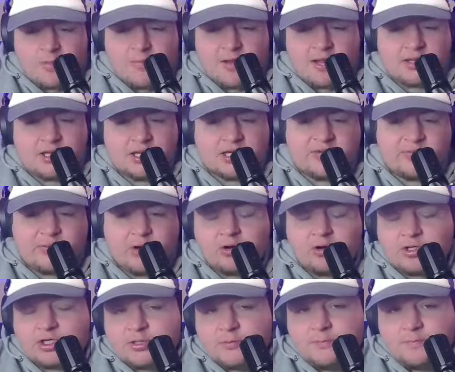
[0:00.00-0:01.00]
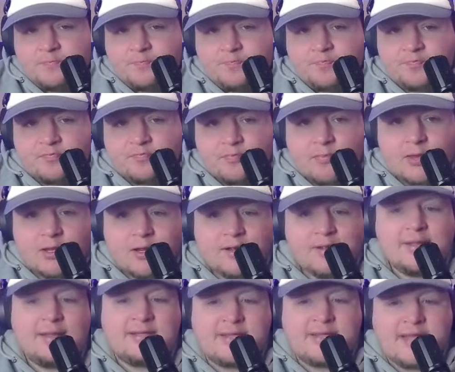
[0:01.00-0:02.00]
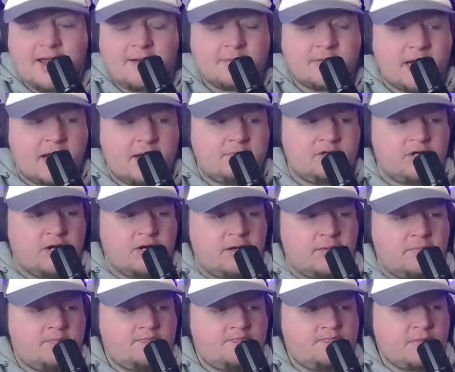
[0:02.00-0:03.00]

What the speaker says: about this first. It's game time, John.